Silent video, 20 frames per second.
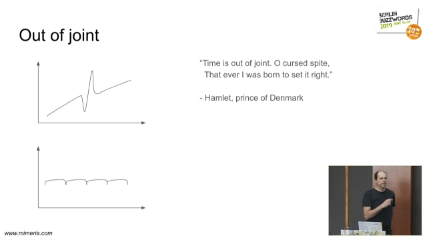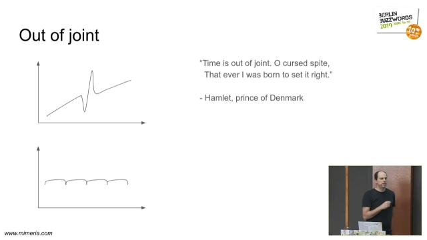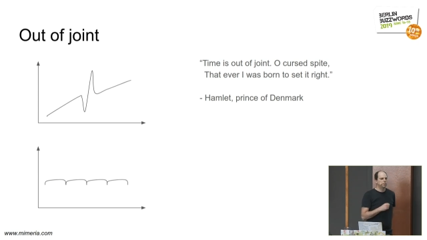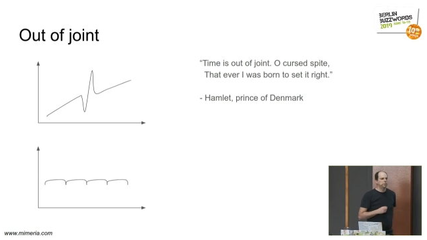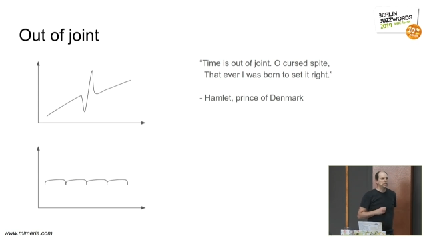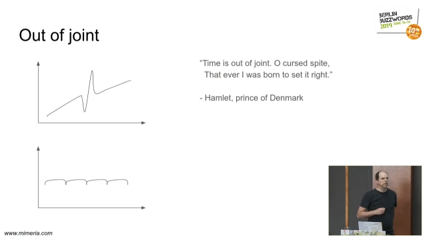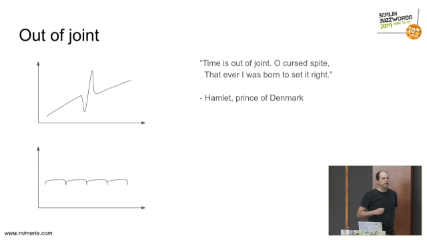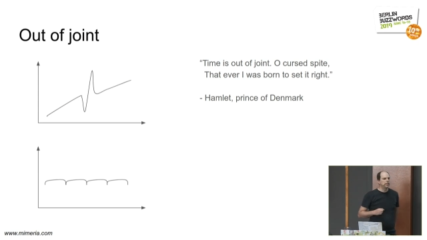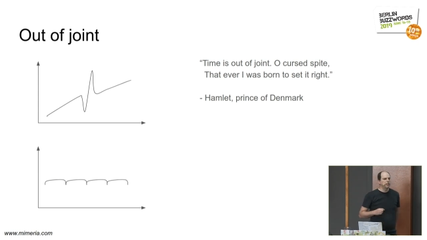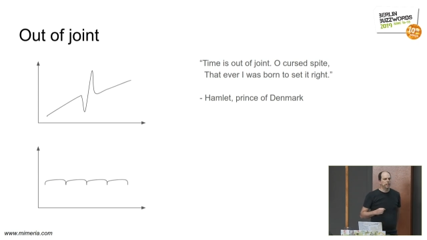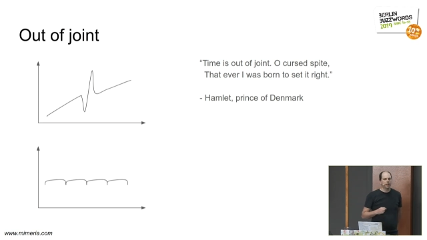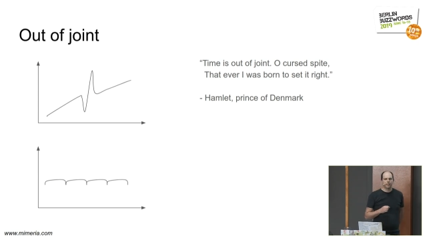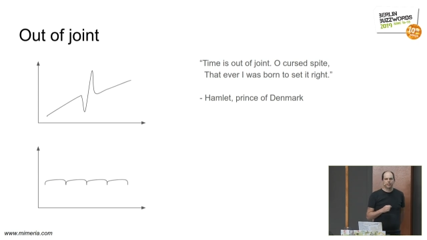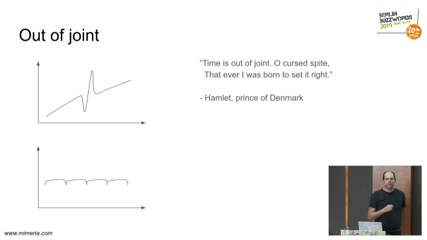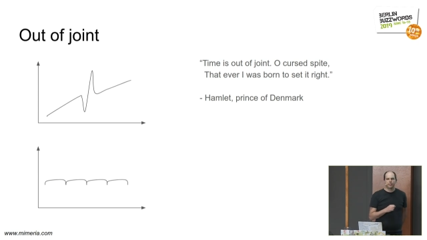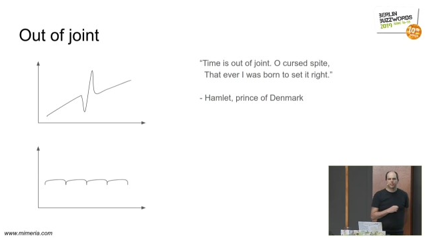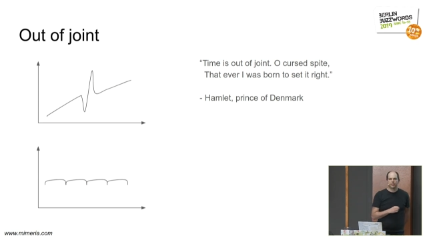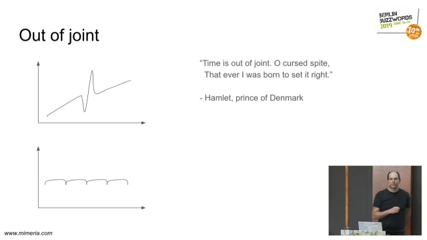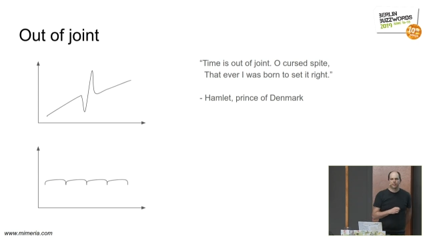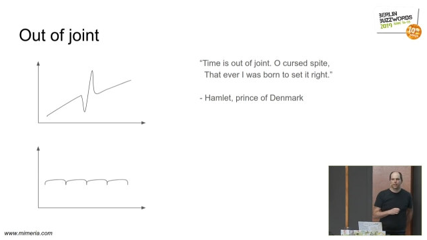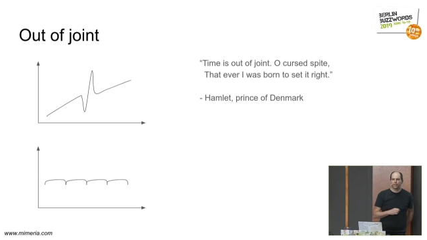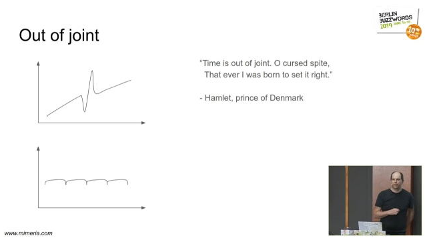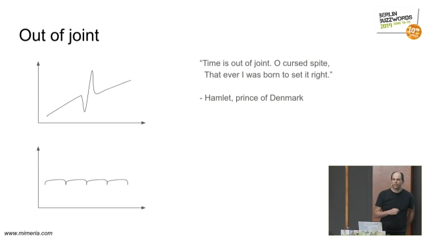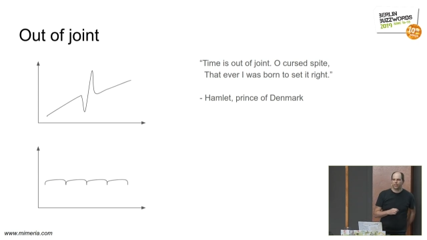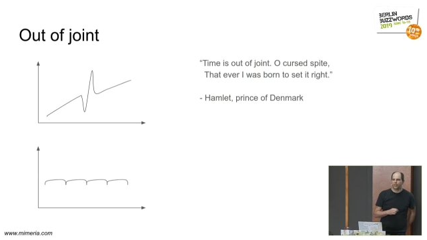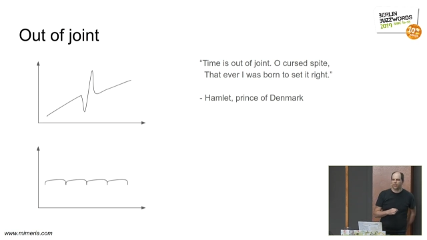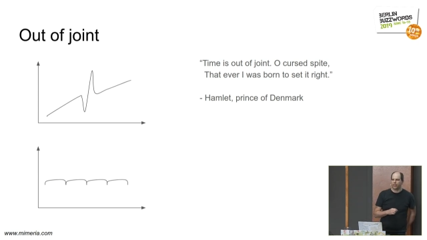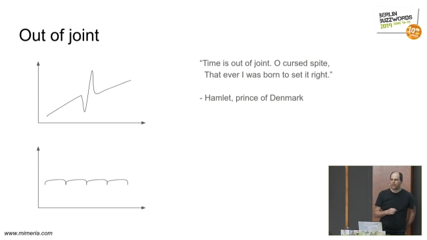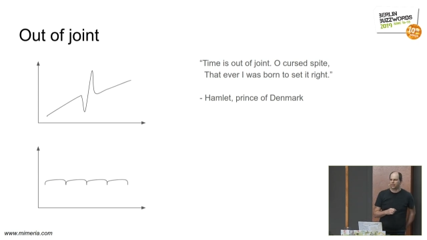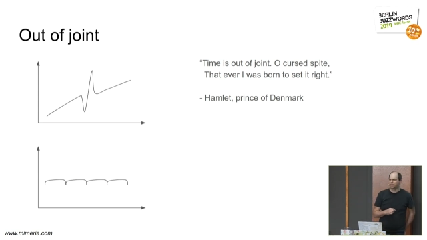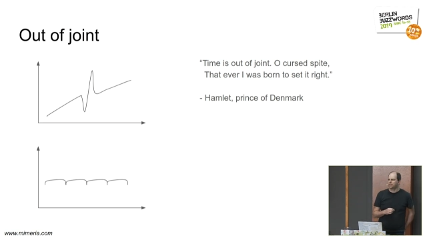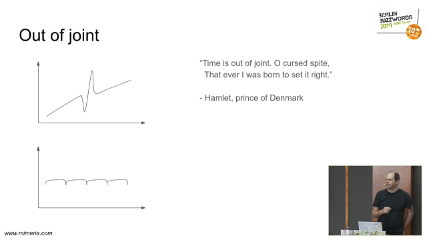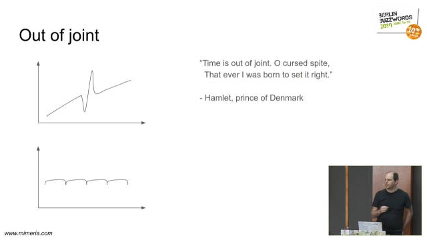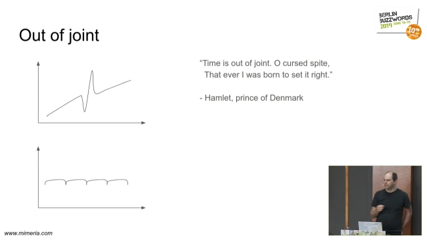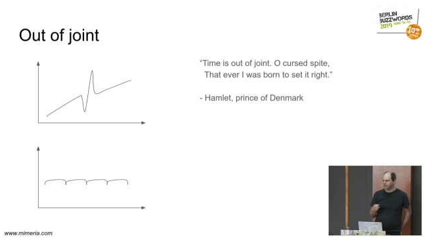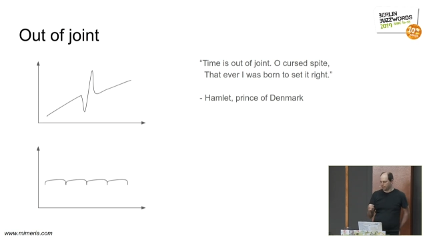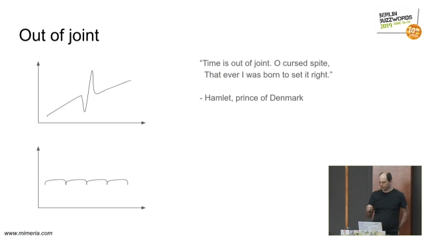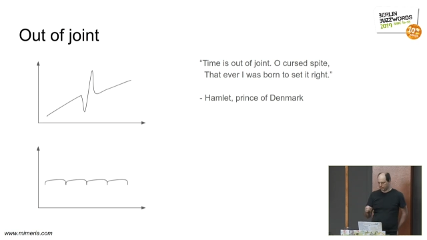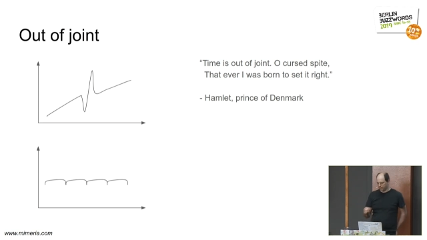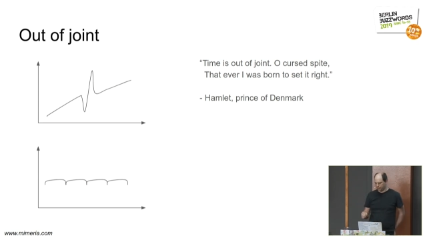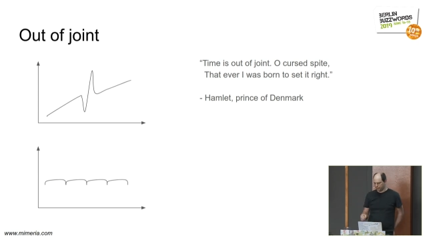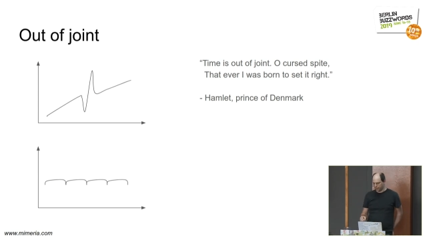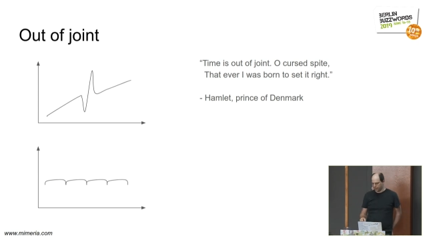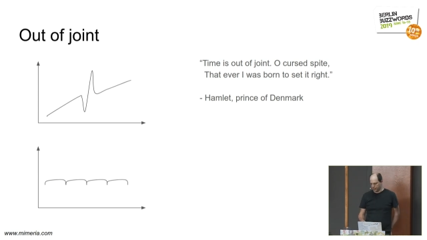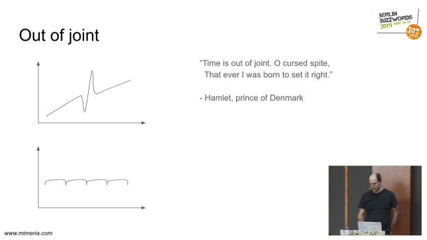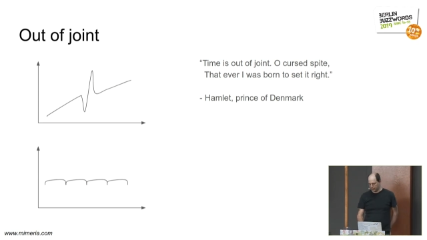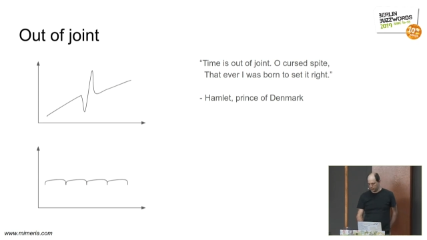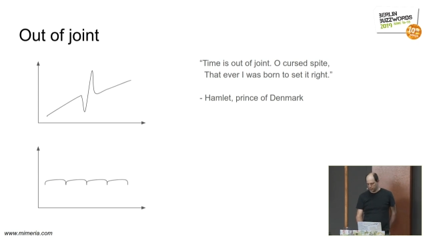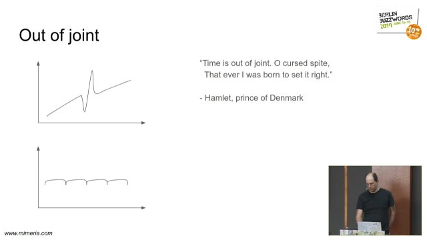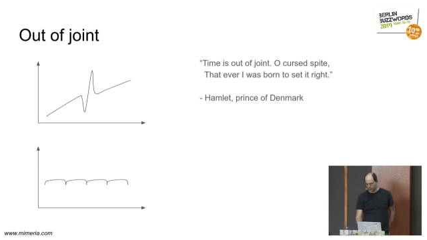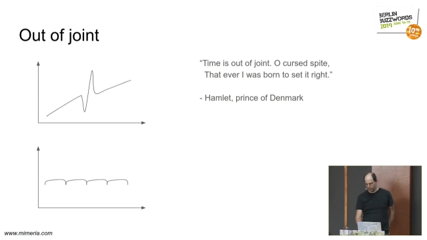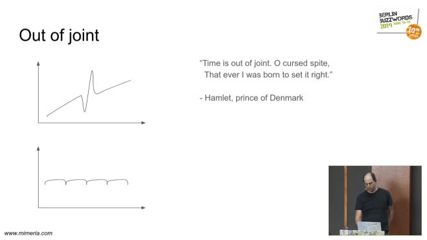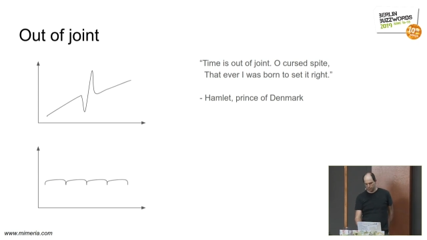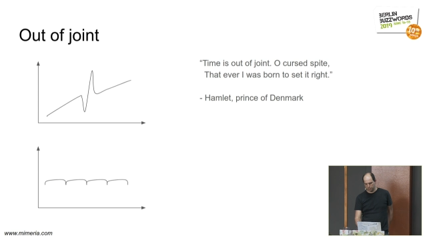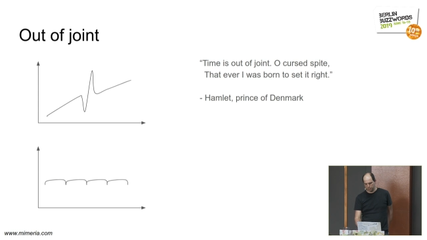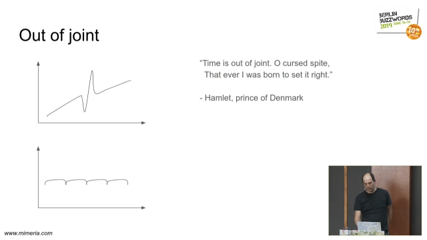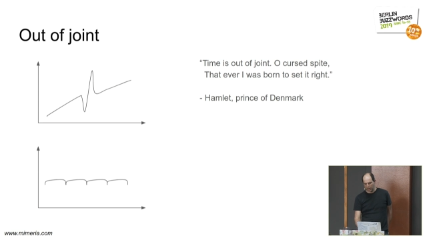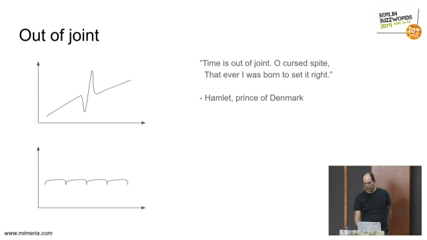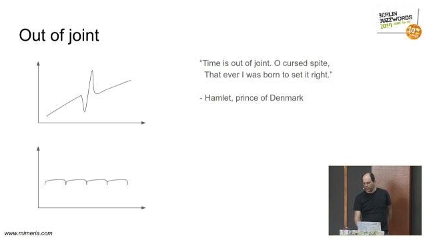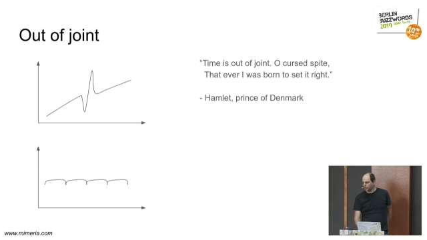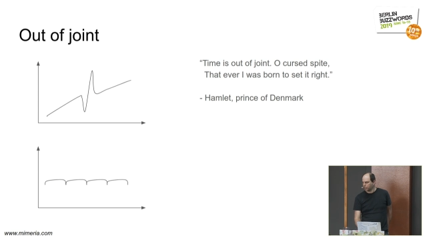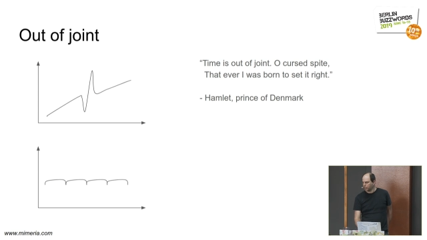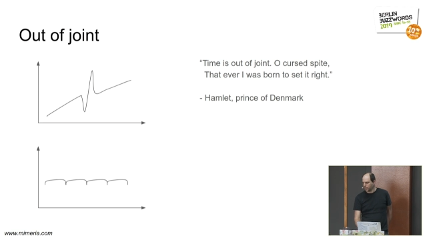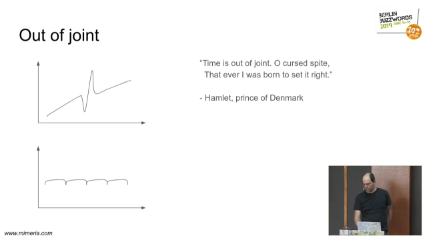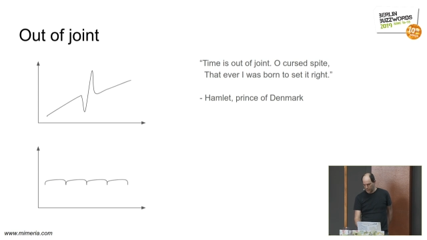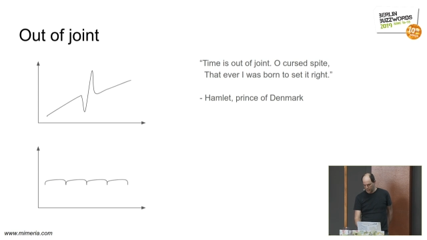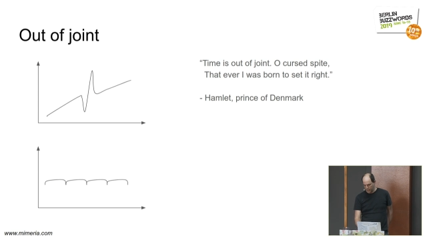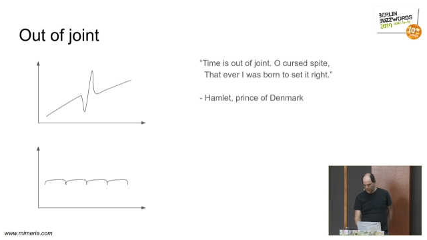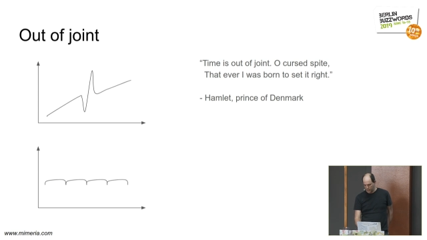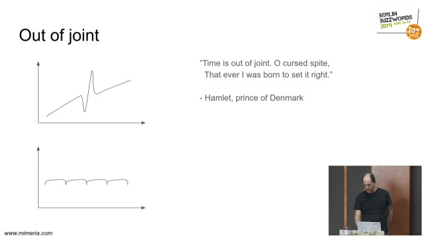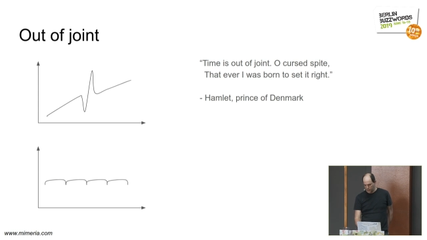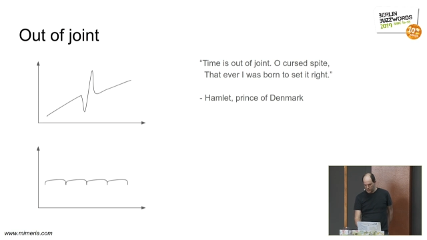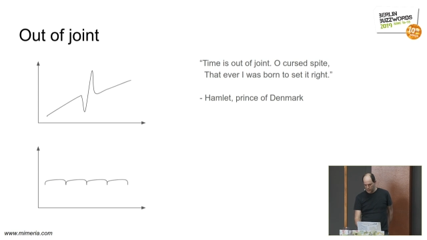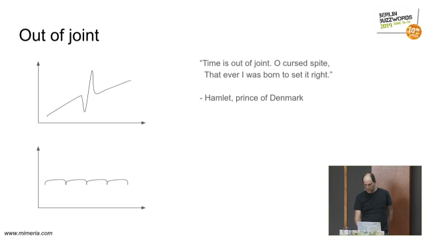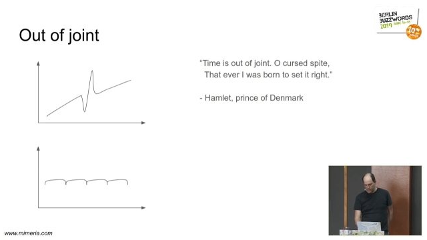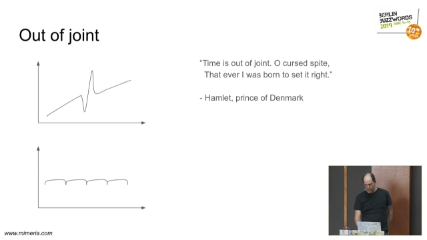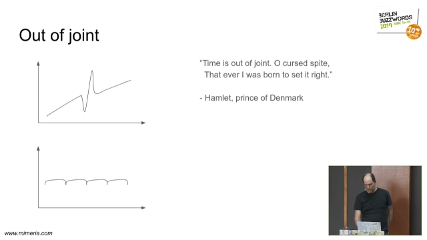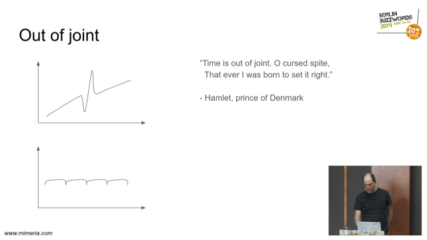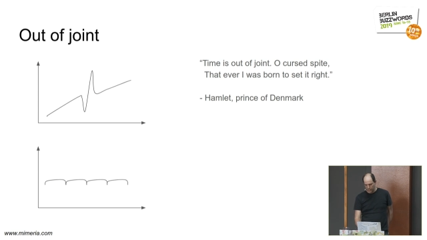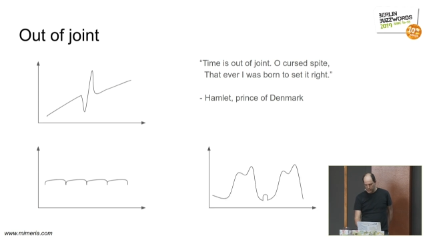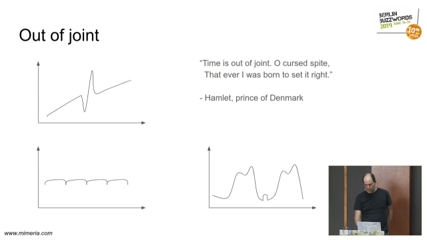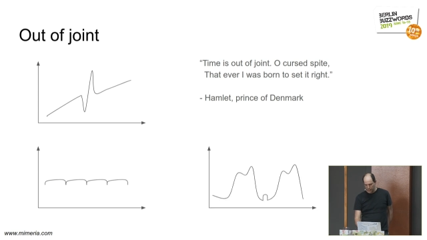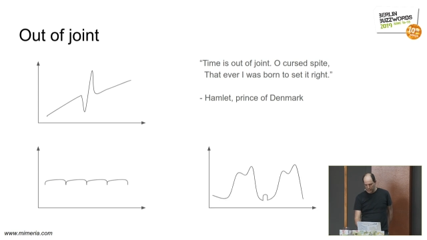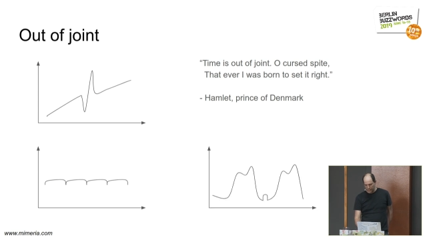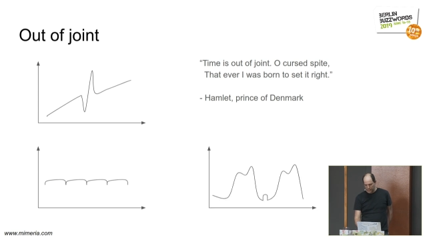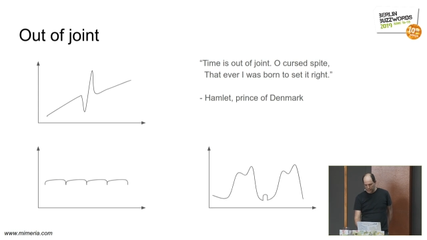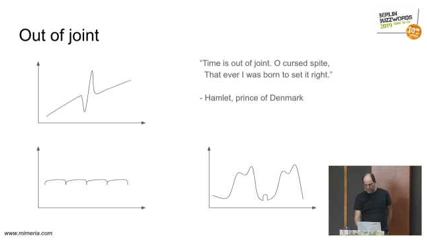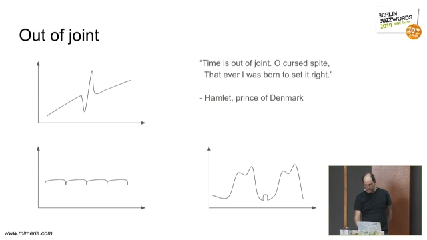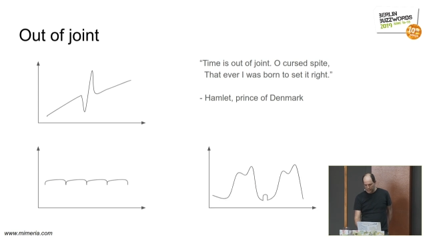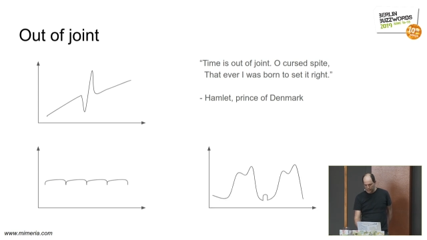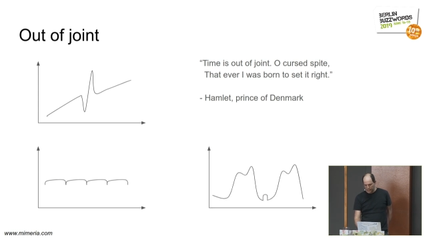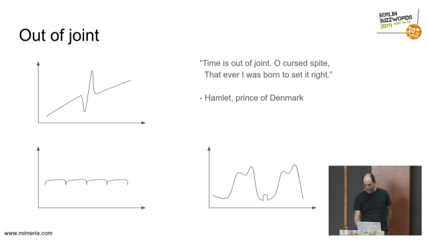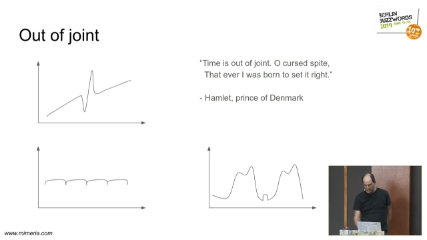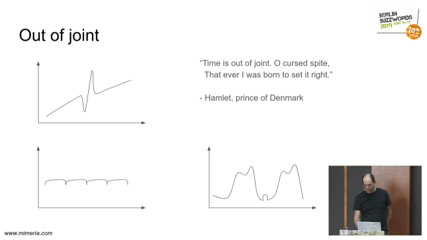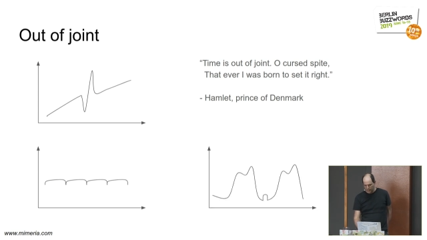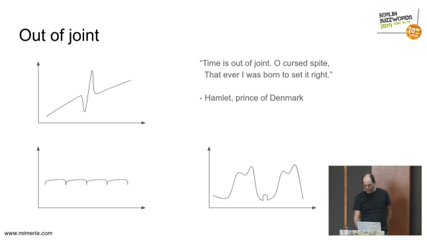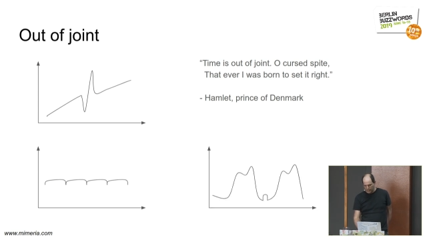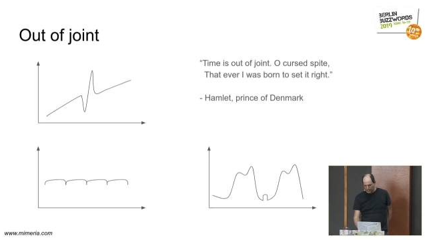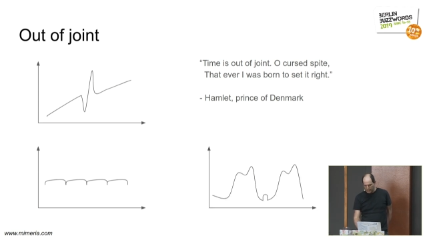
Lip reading: [unreadable: no face in view]